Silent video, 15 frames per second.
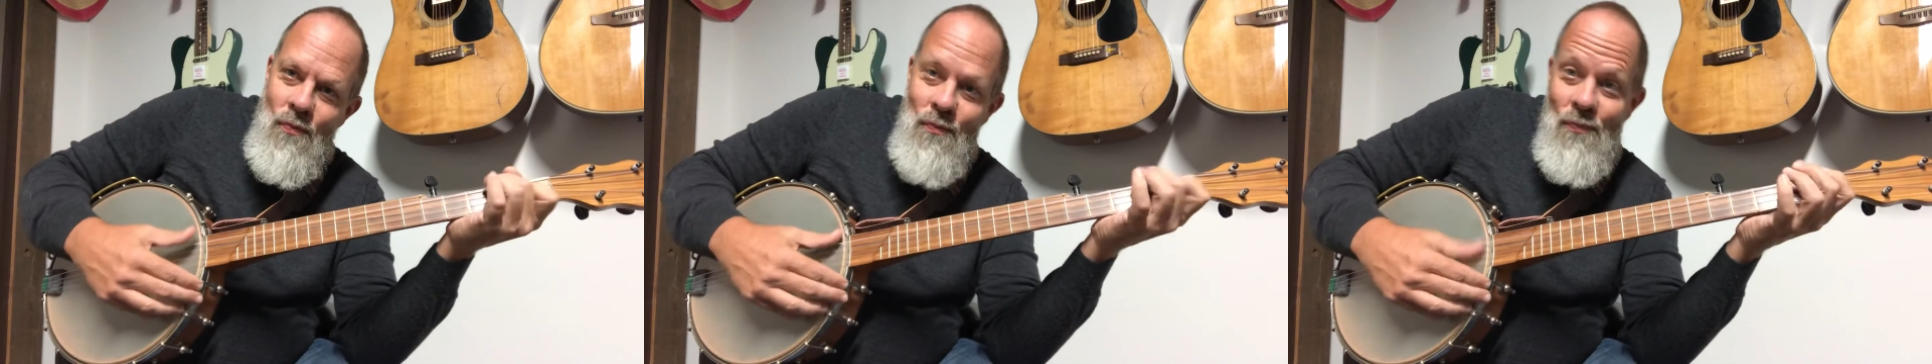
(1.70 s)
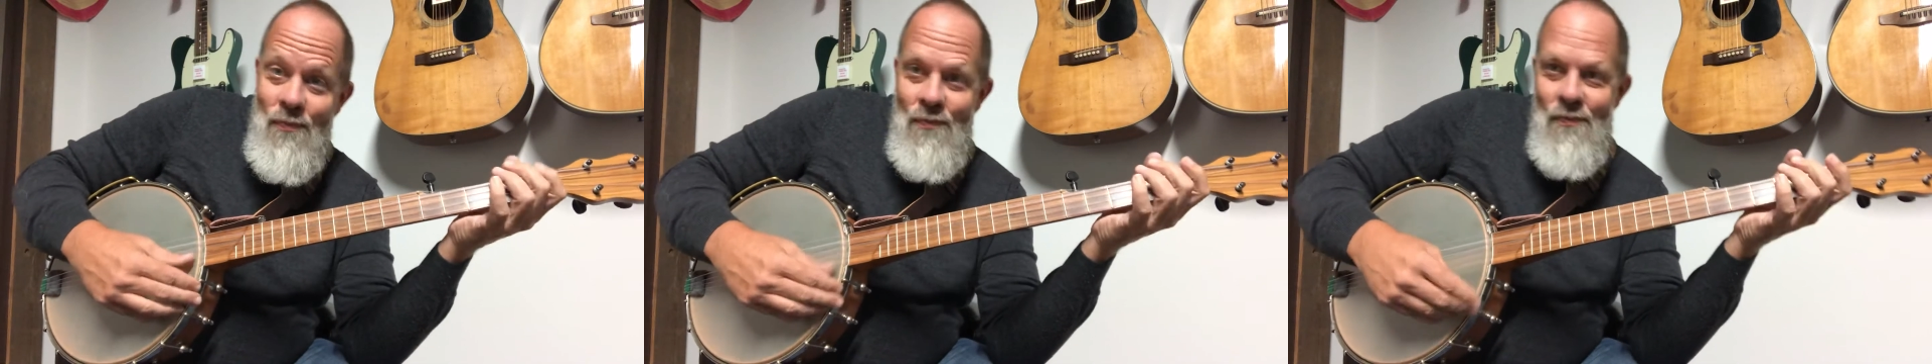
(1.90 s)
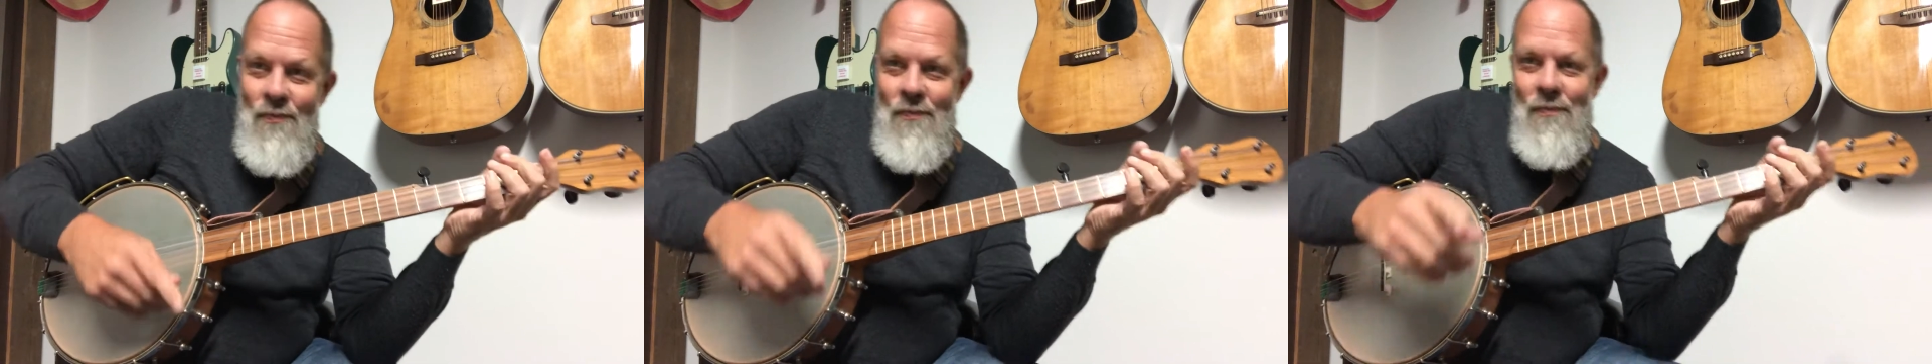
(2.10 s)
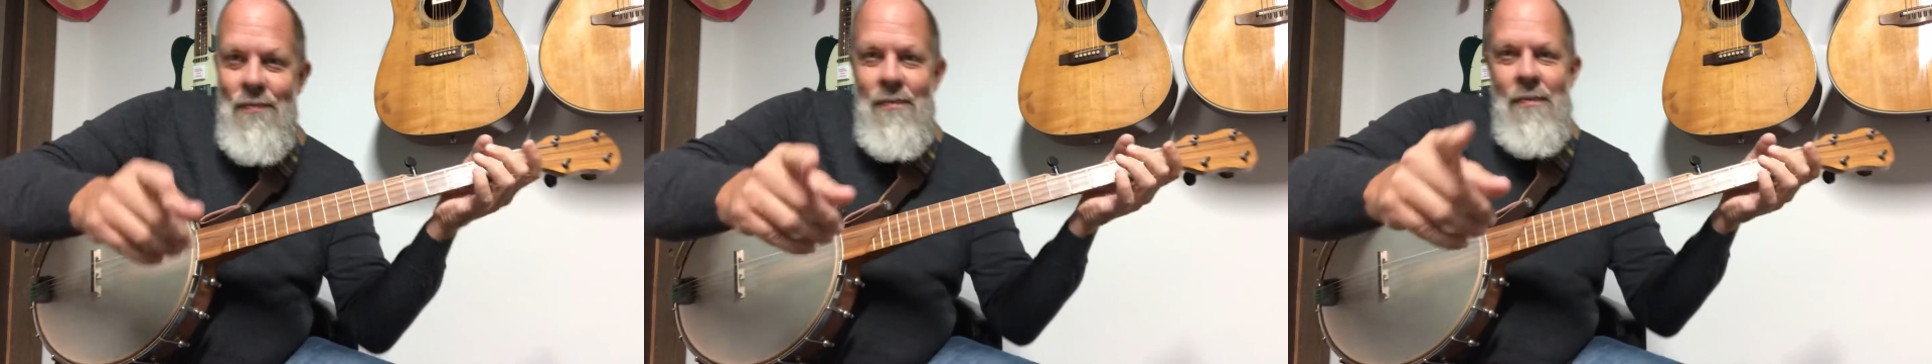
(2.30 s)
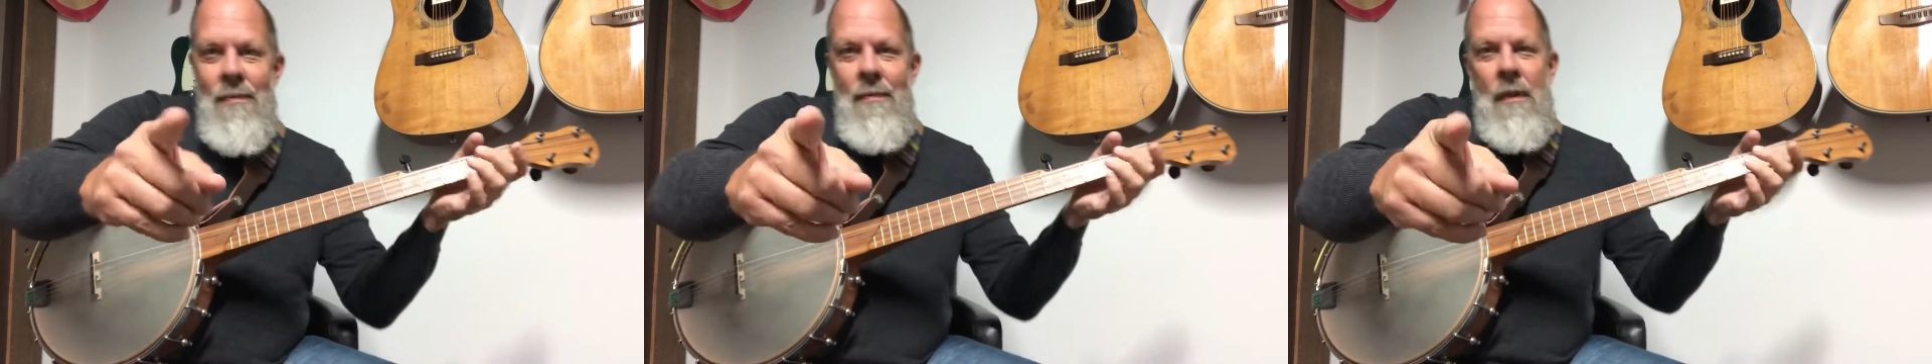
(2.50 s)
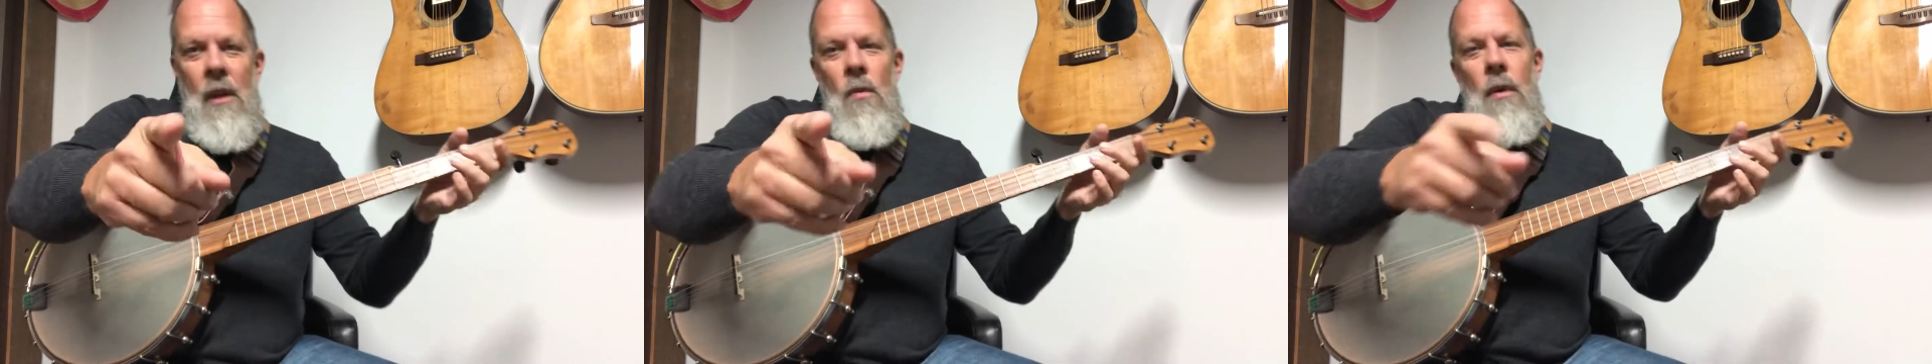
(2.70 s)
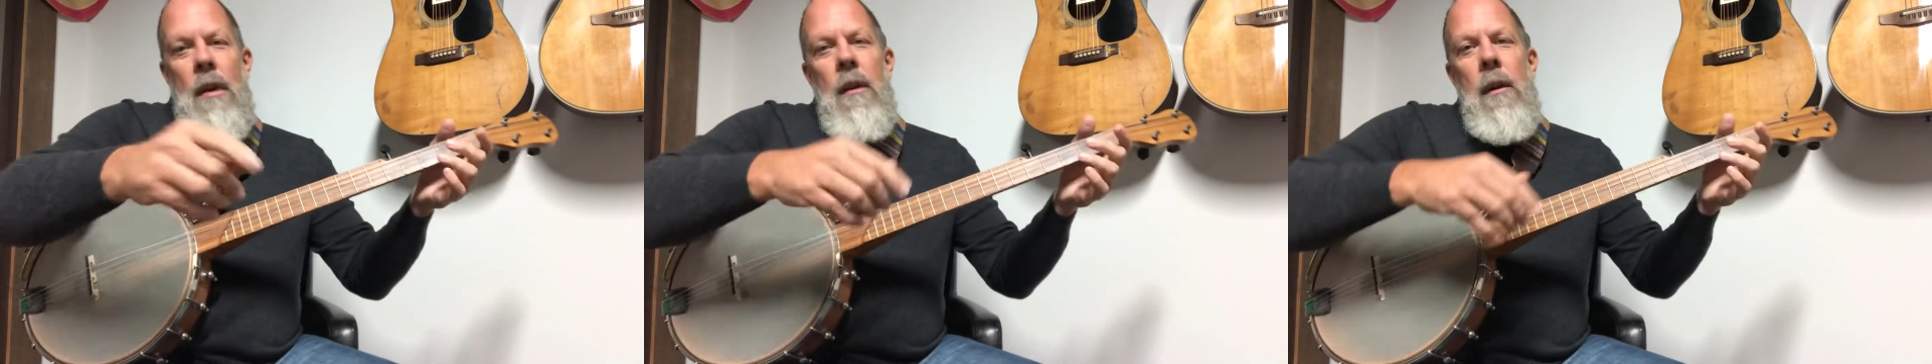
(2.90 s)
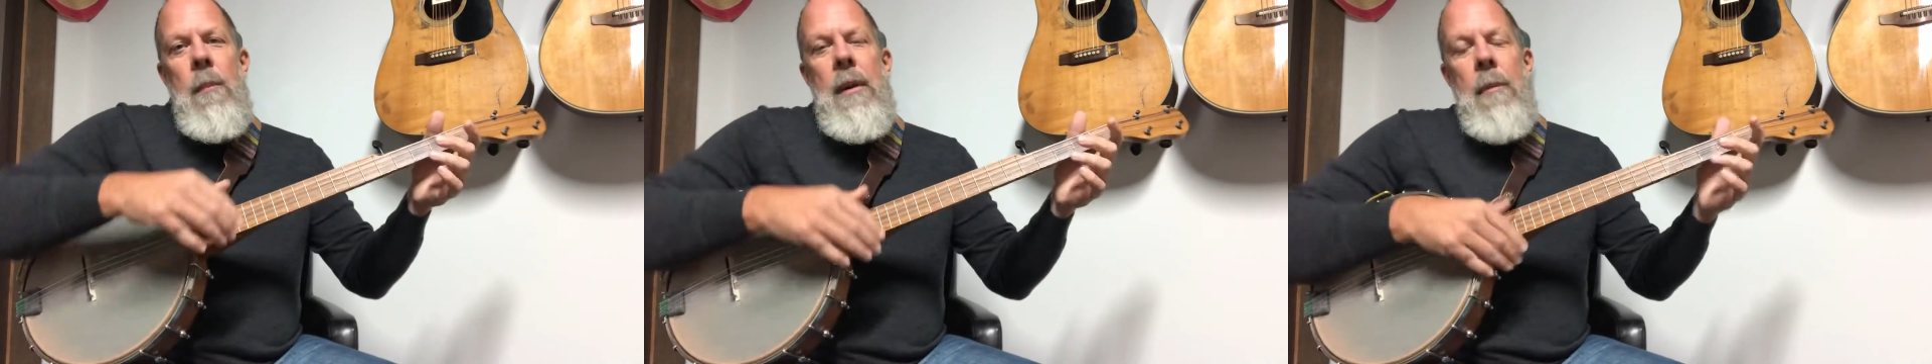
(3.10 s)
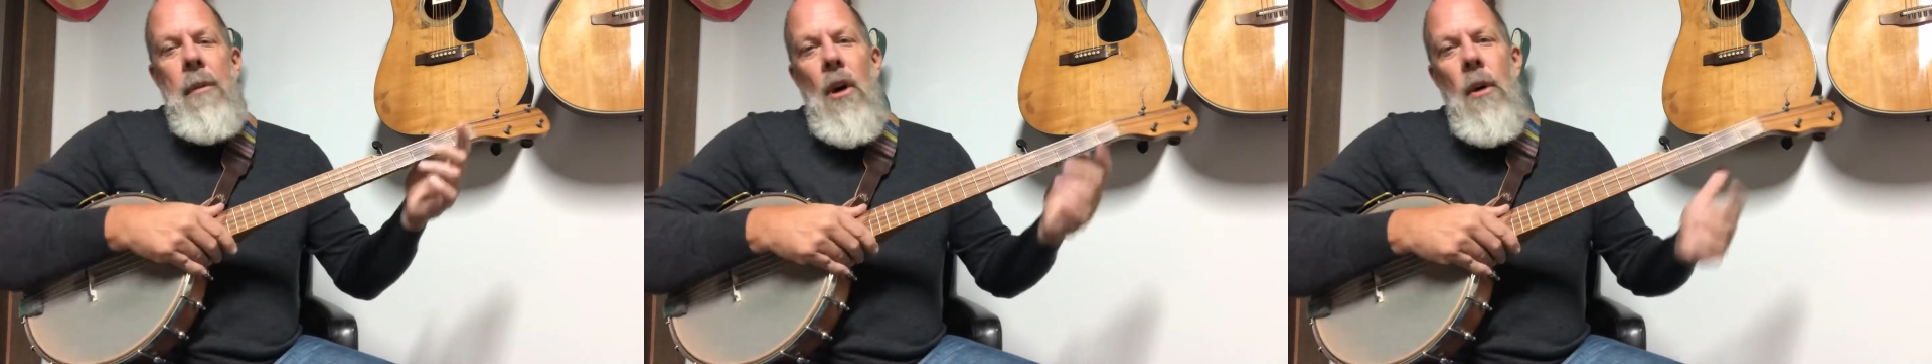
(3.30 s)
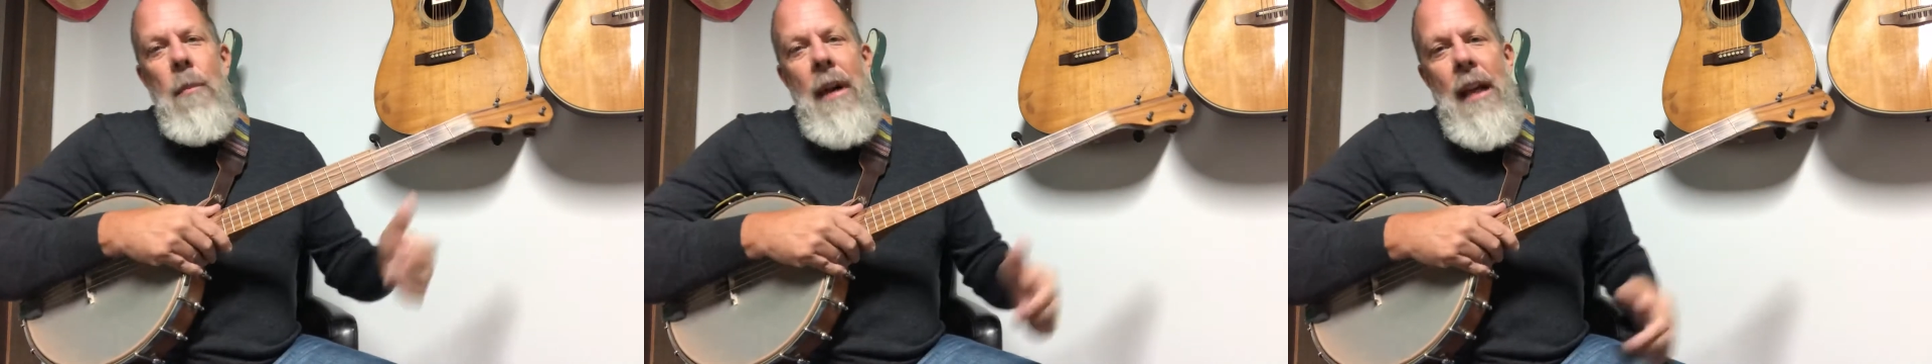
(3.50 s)
Welcome to
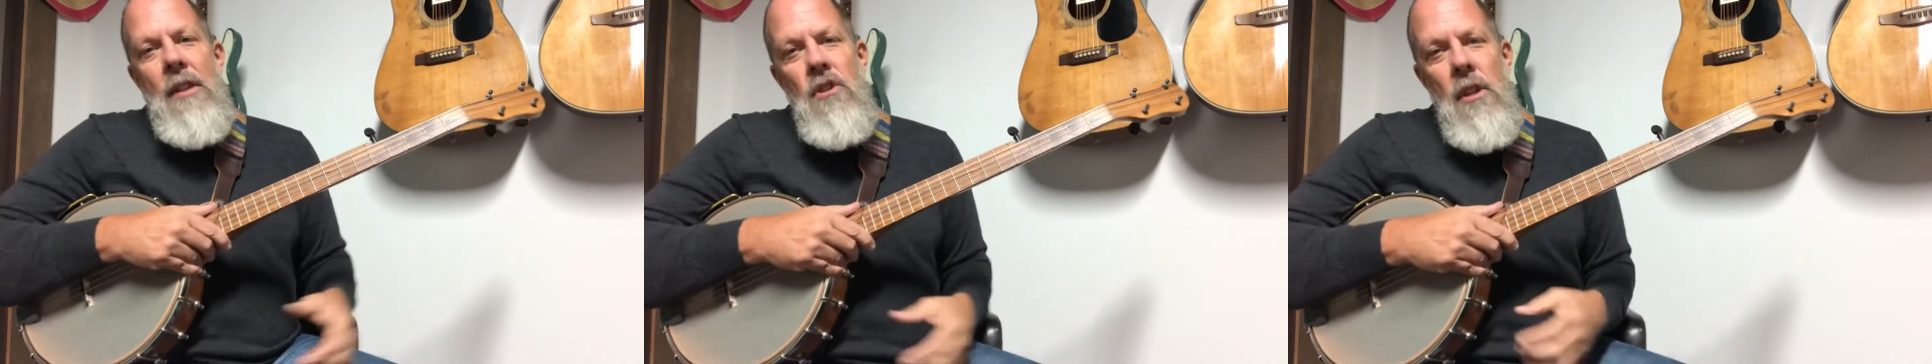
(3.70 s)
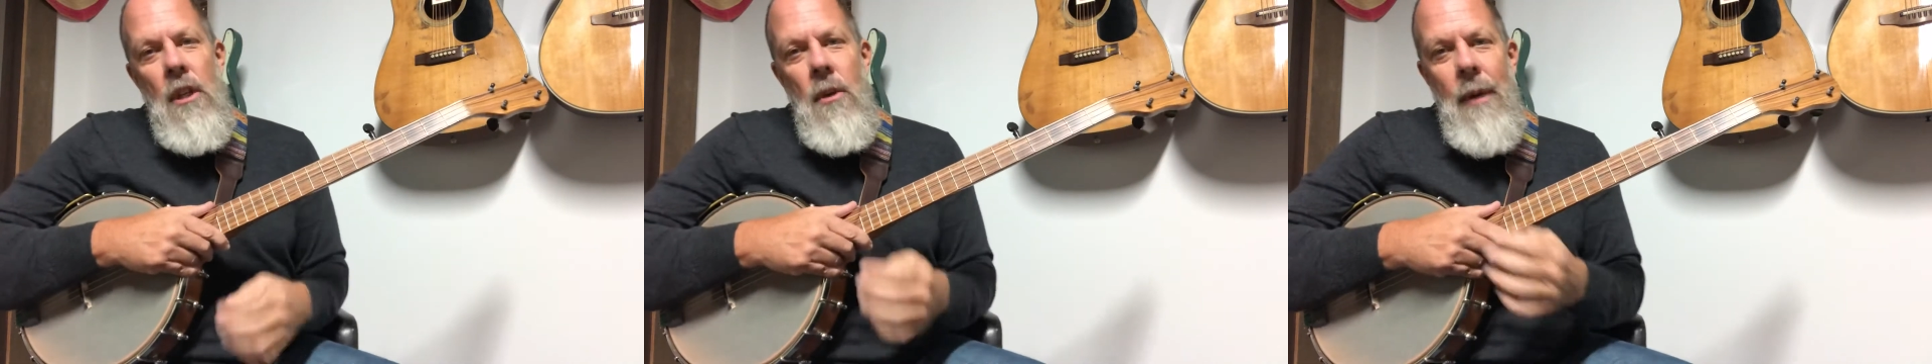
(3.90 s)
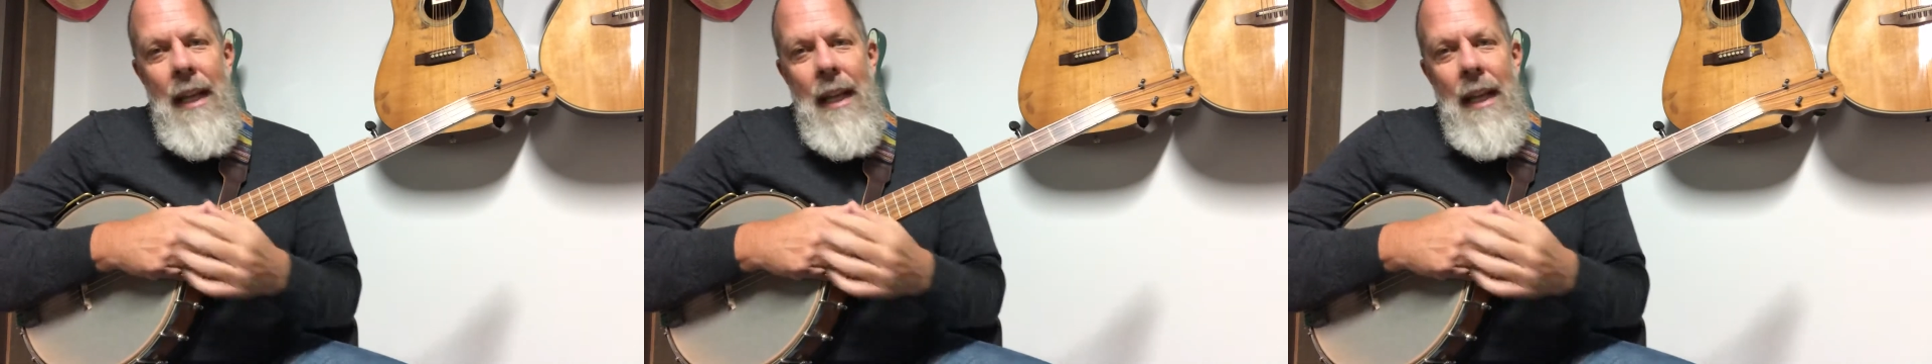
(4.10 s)
PeePaw Banjo.